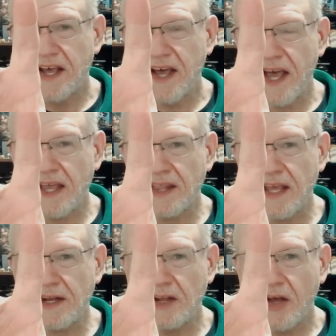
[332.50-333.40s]
and
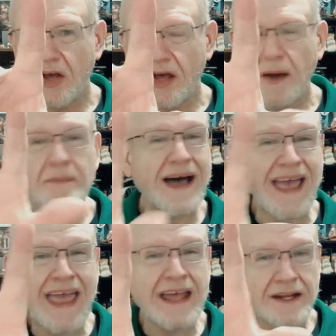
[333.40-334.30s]
then my
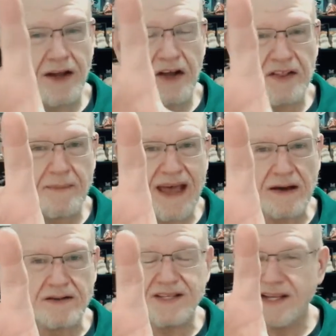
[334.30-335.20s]
hand on the
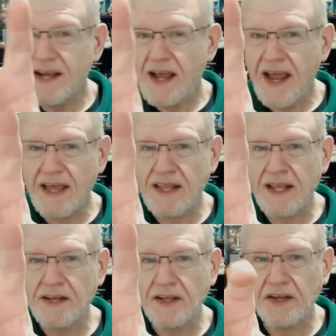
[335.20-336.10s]
mouse and
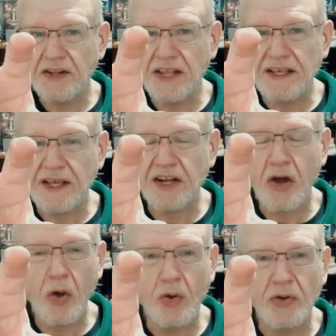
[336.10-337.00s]
then click and
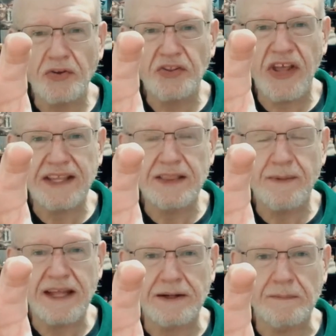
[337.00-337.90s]
hold like the
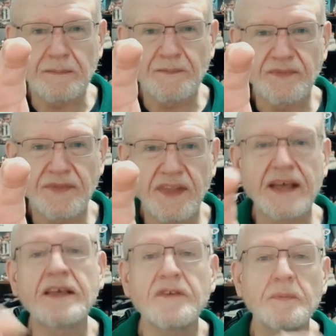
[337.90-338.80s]
button.
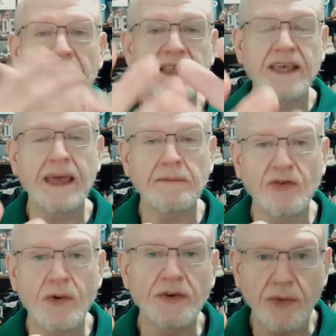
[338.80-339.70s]
Like if you play the game
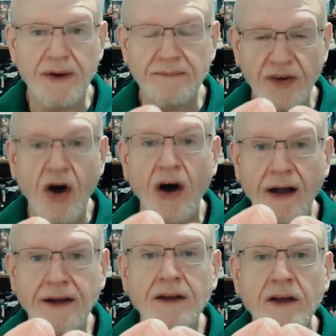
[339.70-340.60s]
Grim
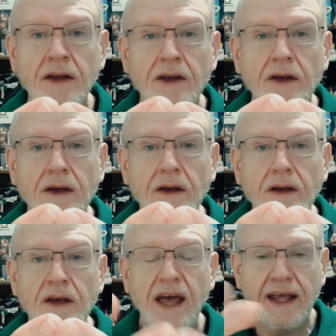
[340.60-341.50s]
Dawn,
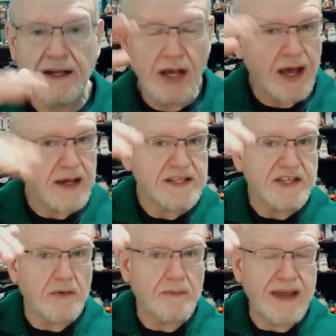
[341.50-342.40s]
an
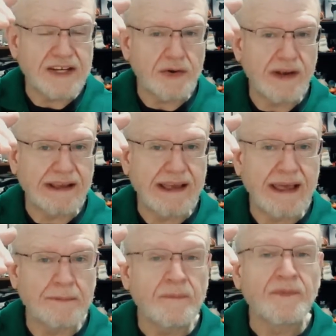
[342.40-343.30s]
isometric
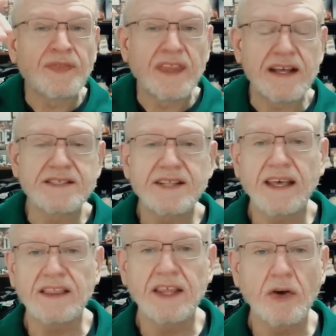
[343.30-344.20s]
game, it's
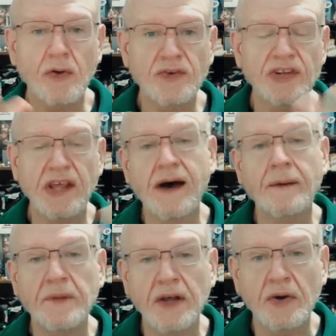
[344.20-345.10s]
like the old
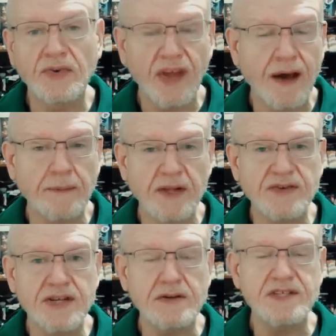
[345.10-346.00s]
Diablo, Diablo
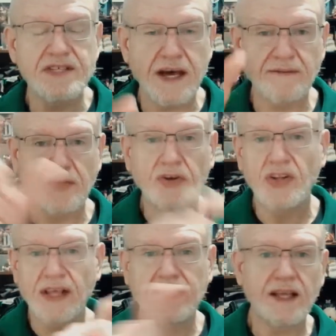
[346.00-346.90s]
2 stuff. You
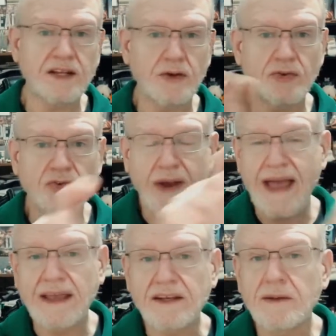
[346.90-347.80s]
click and you
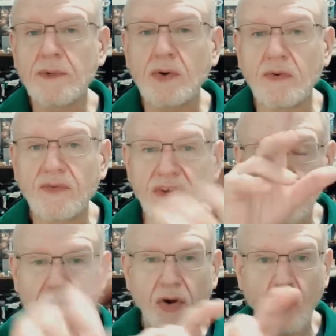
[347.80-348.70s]
drag to move, and
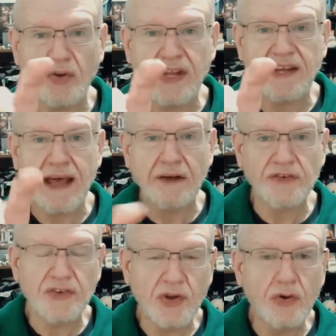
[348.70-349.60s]
you hold it down
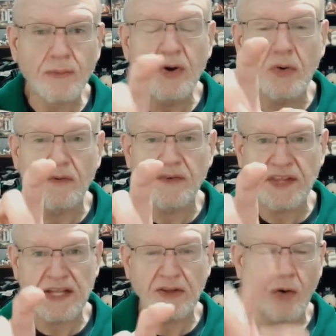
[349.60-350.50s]
to move, and
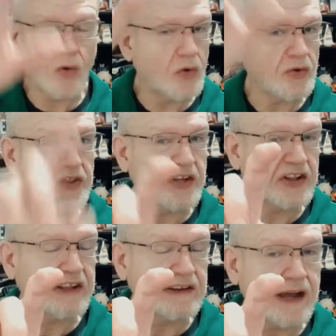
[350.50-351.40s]
then you hold the
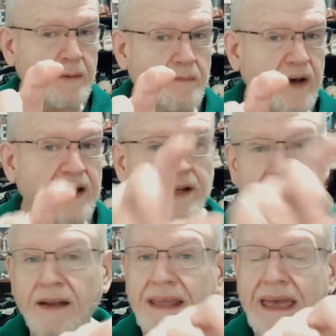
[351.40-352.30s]
click down button
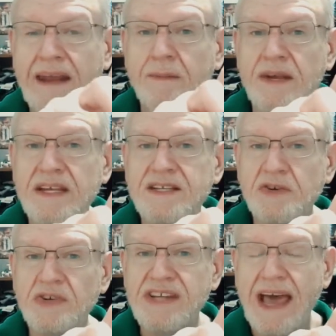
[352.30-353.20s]
on enemies
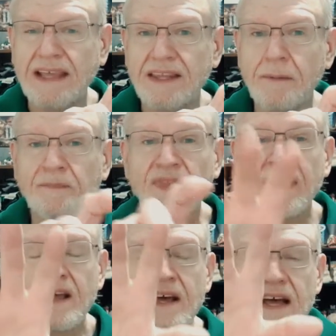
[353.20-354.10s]
to attack them.
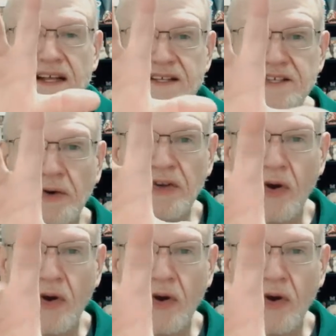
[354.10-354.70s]
And so you're